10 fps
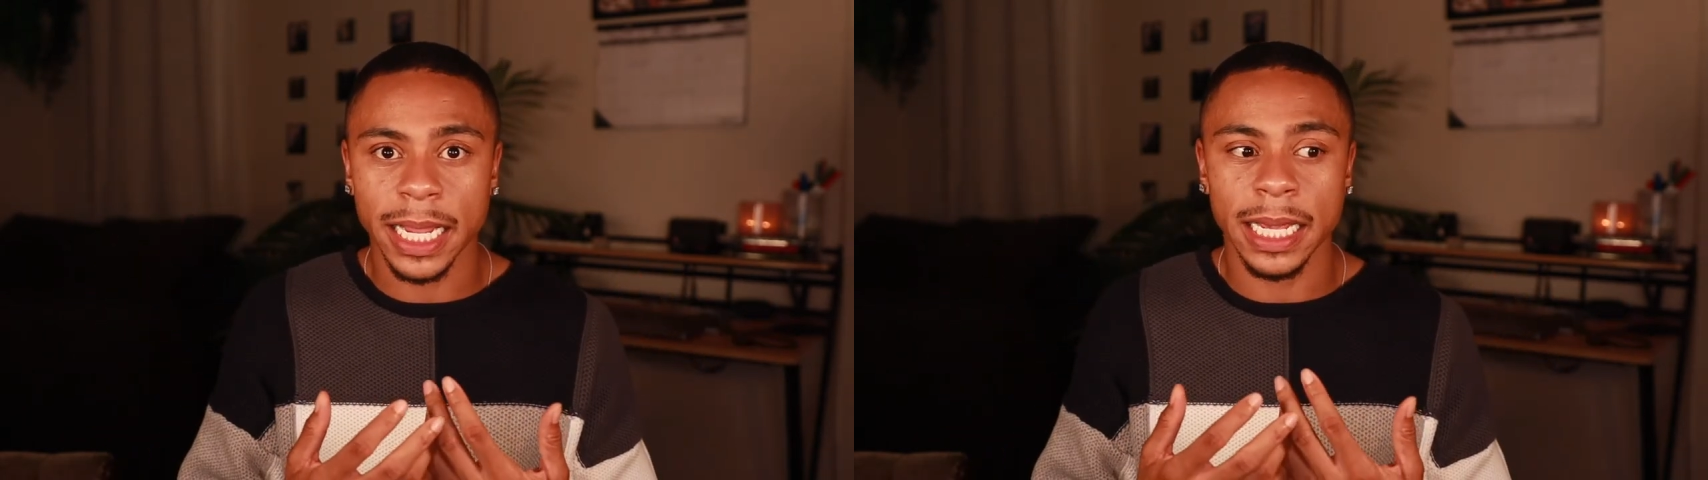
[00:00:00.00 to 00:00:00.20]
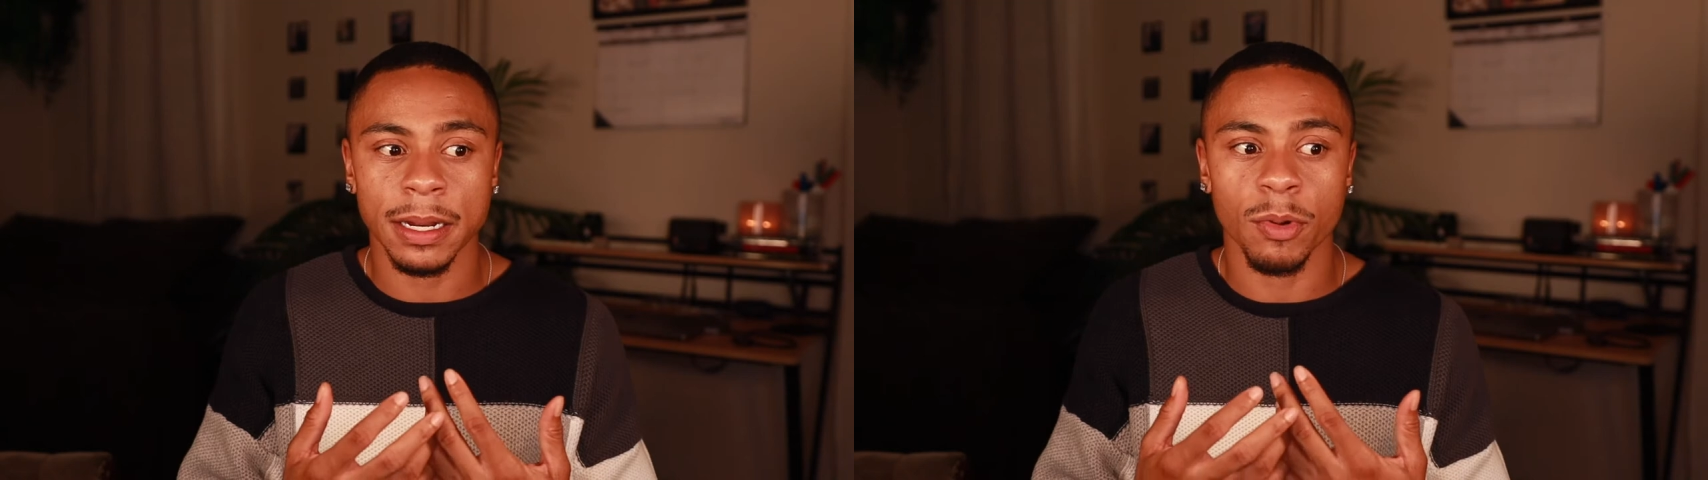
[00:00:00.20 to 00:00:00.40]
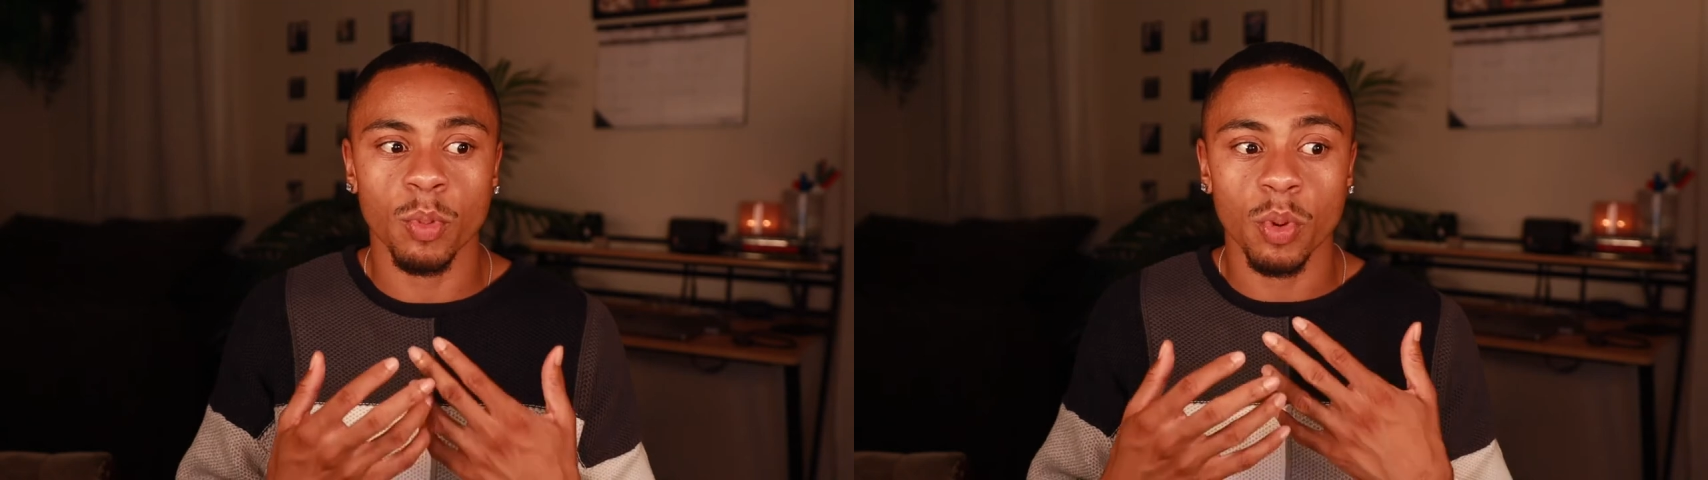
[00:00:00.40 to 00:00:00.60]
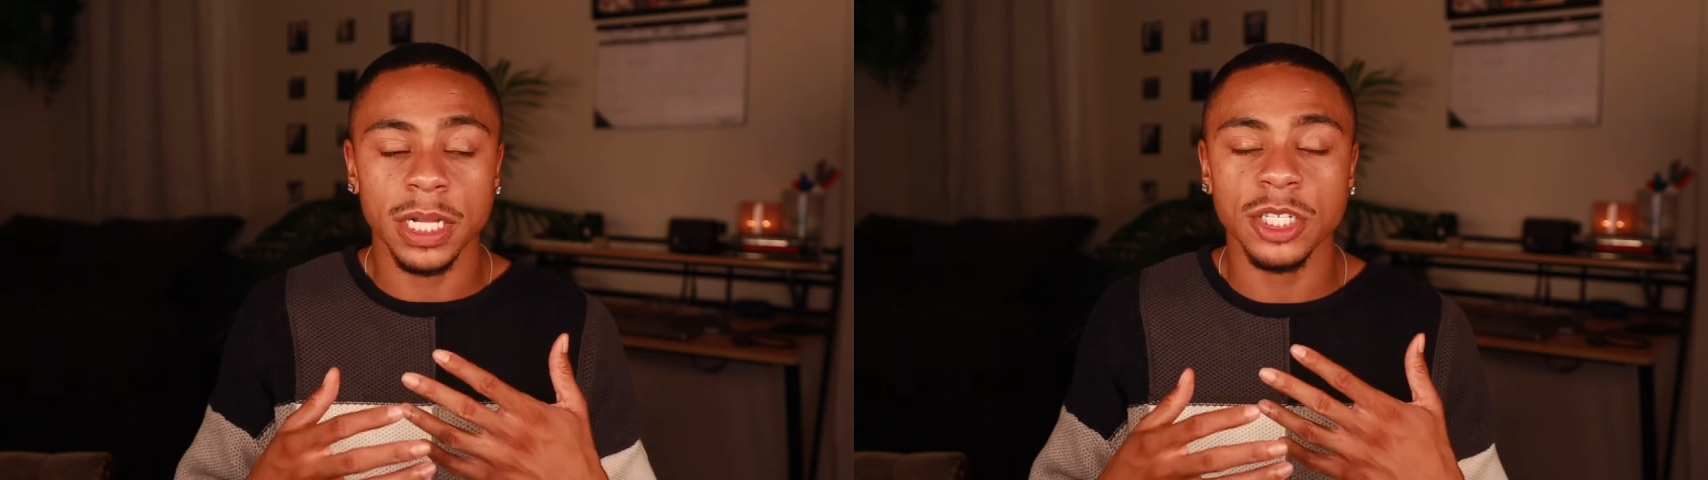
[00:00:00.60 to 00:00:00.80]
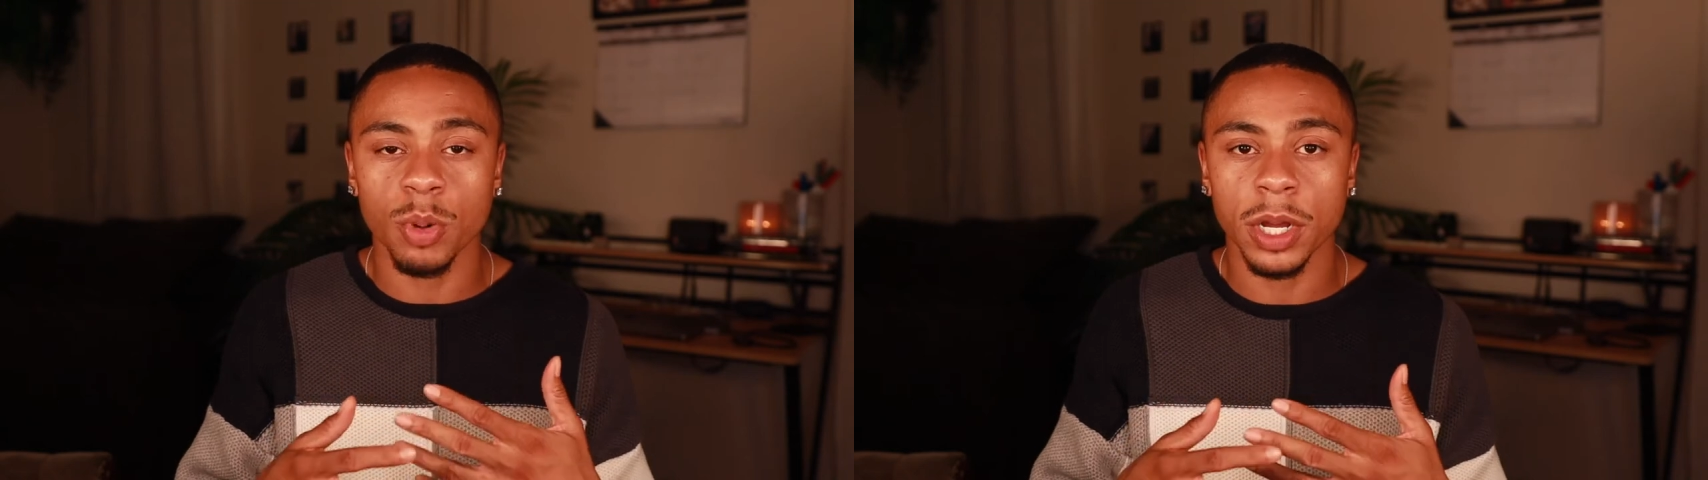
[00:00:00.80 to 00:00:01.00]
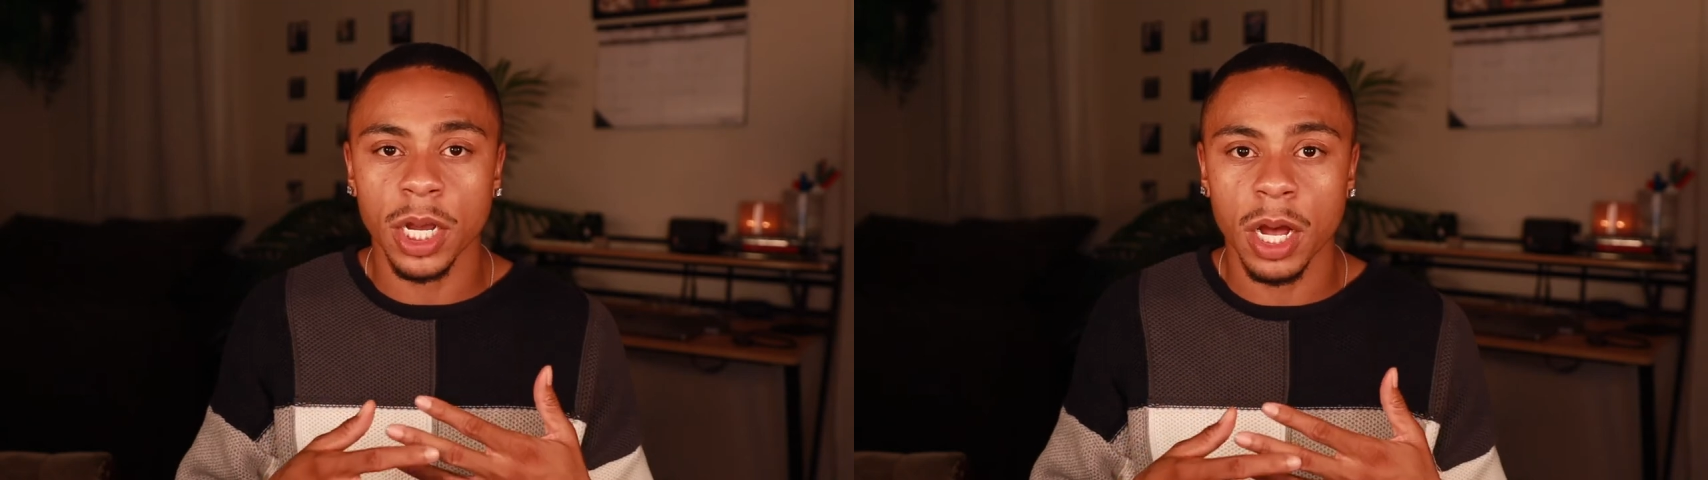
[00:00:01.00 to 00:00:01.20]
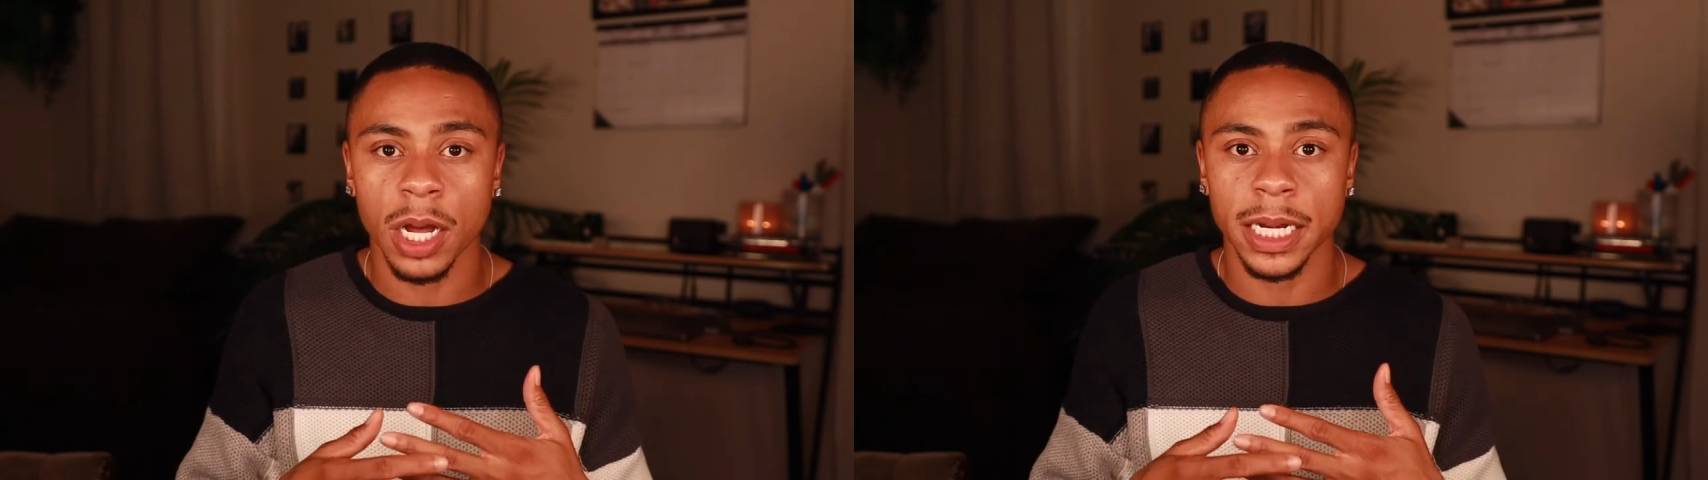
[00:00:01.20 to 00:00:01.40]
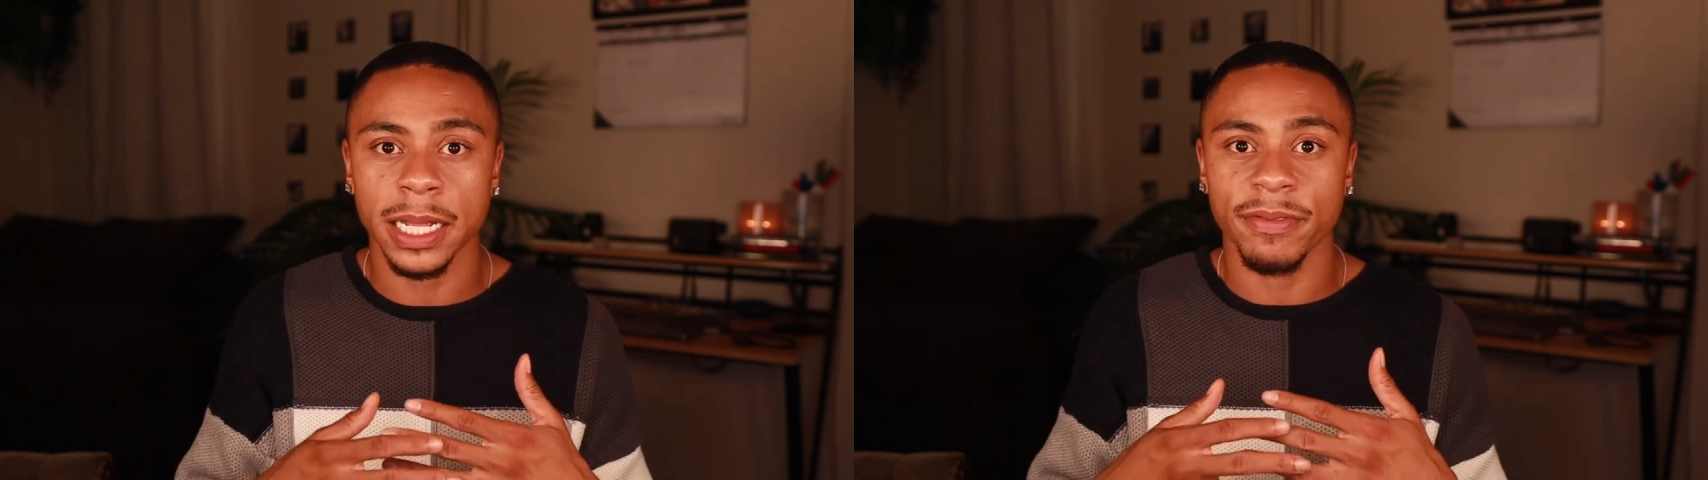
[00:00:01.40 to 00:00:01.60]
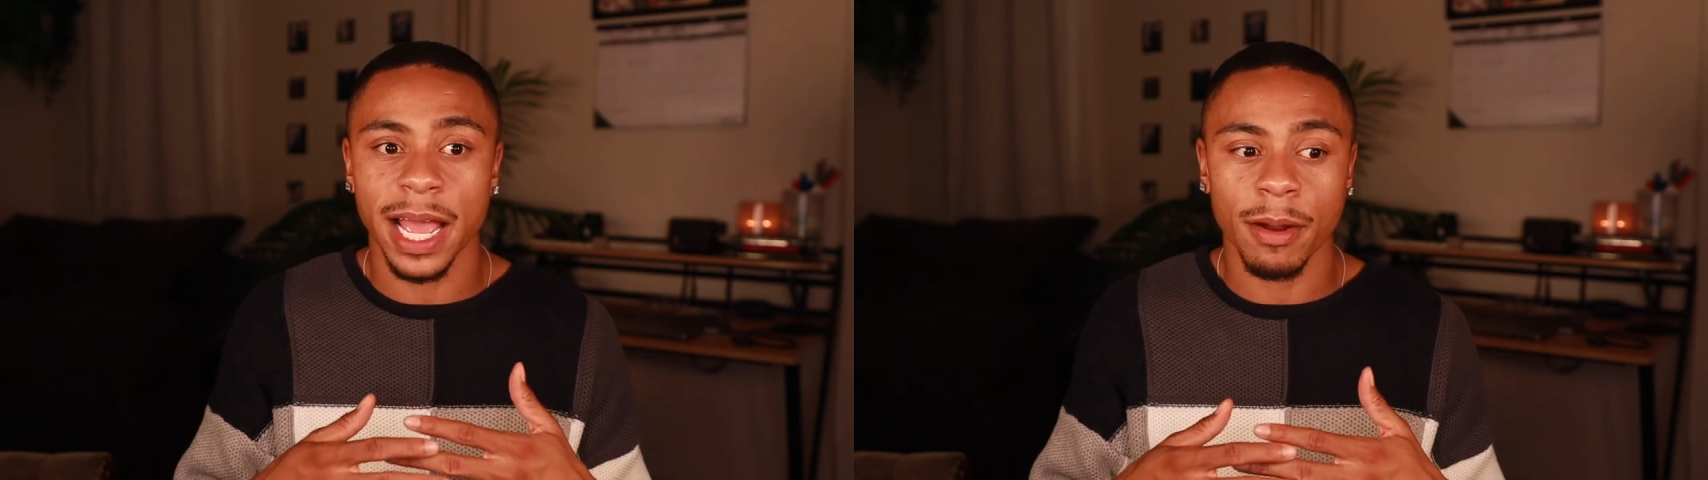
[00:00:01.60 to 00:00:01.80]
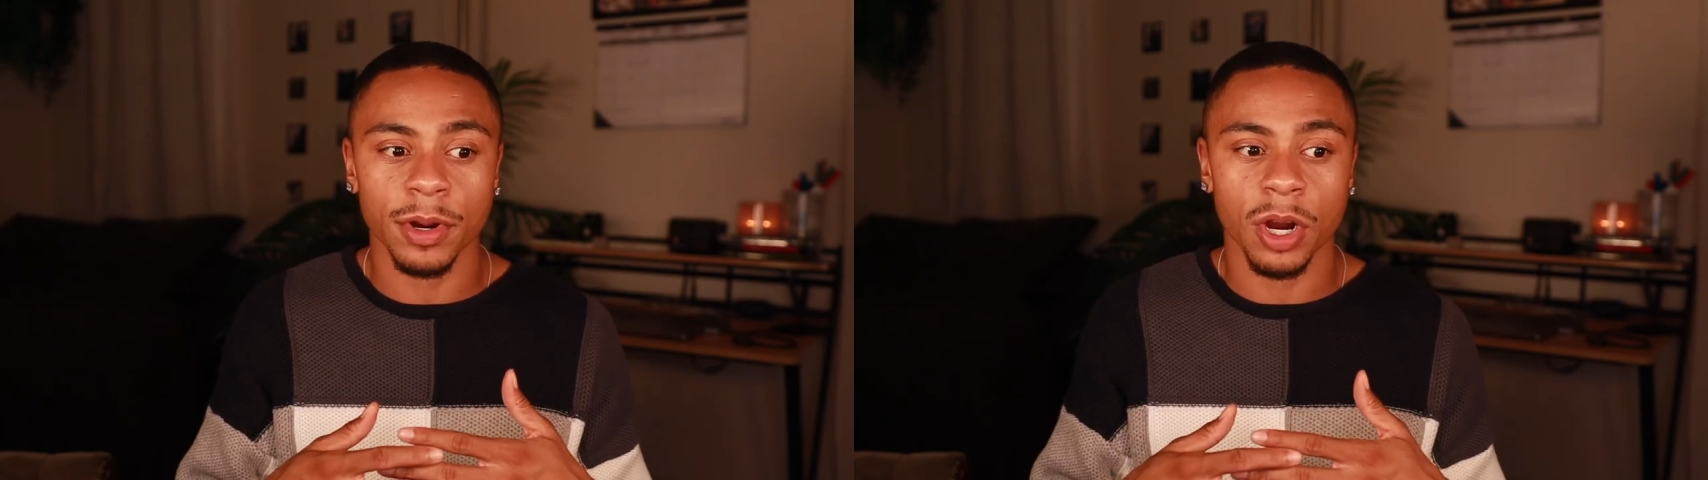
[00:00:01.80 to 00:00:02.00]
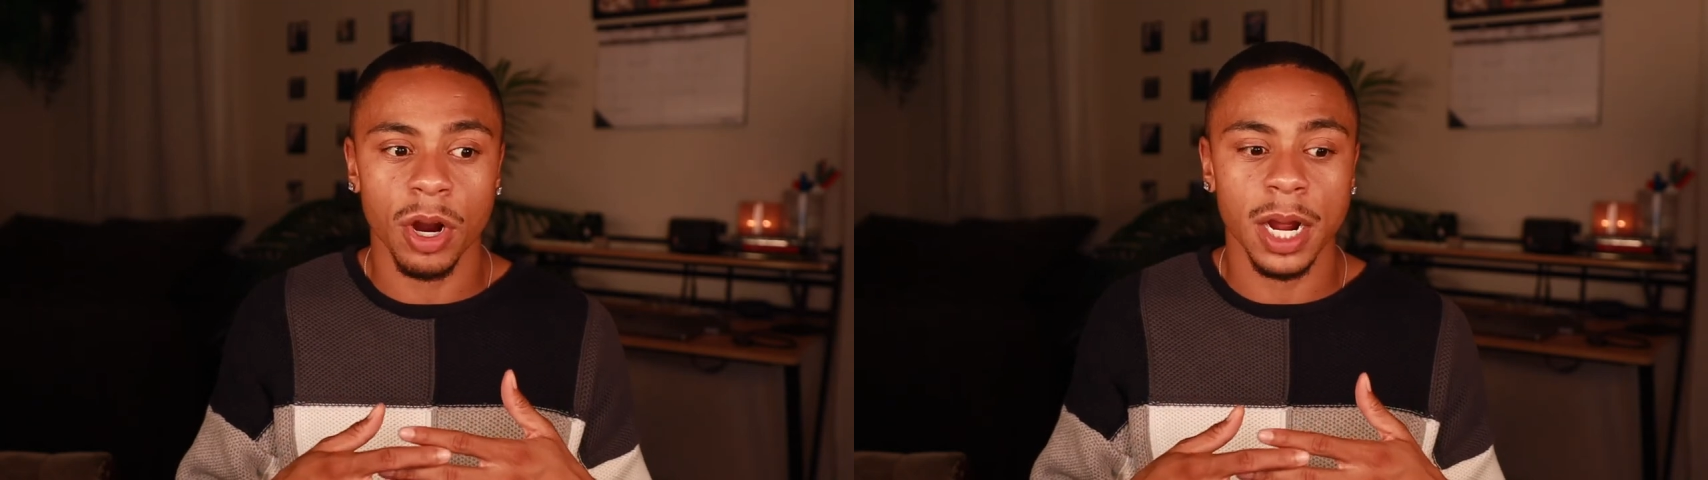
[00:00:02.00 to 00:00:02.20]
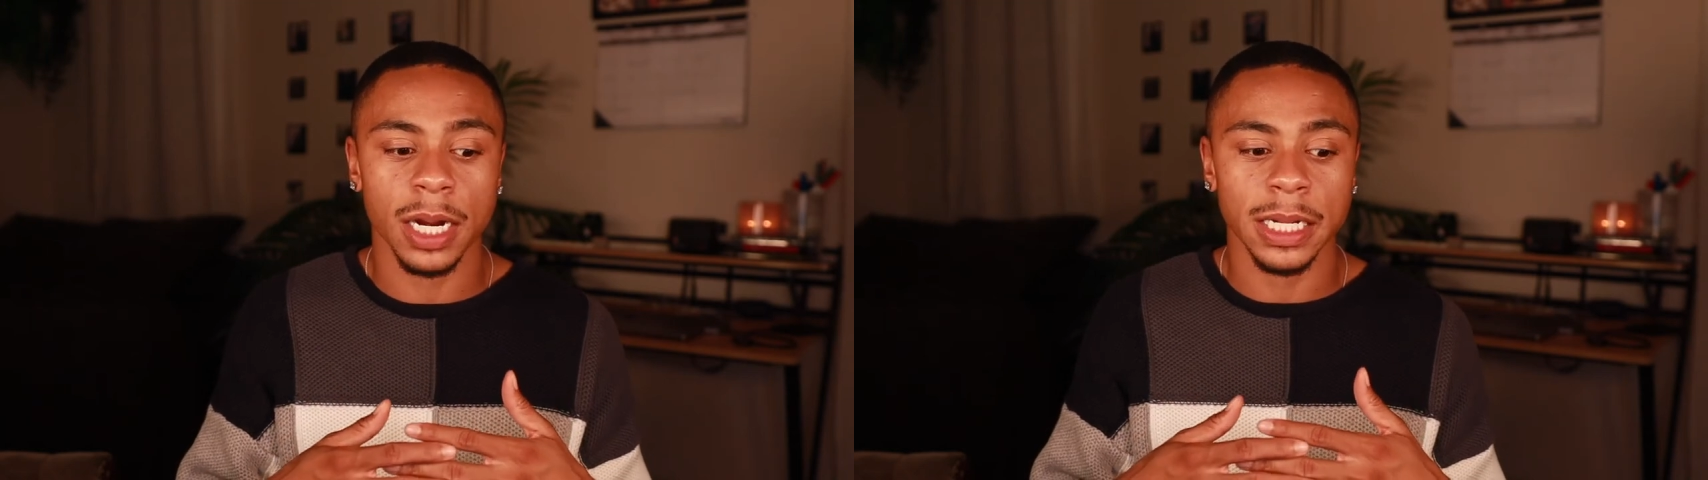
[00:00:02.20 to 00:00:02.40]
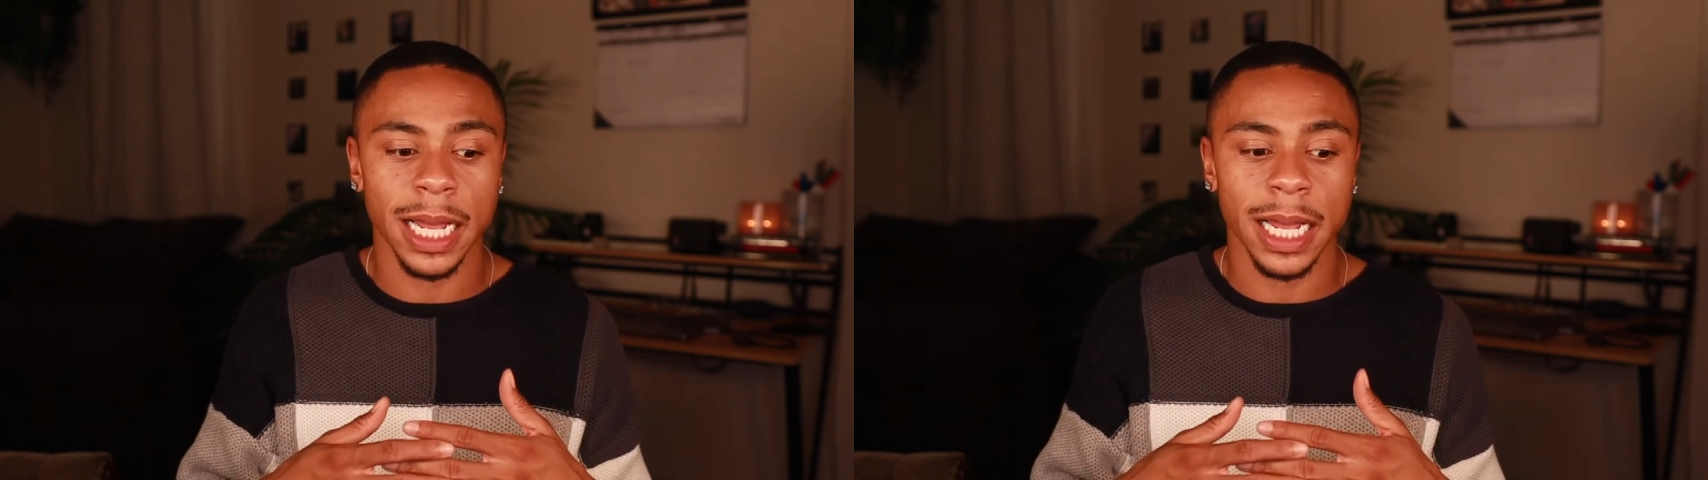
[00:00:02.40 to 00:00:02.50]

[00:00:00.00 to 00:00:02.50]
and what's going on in that regard.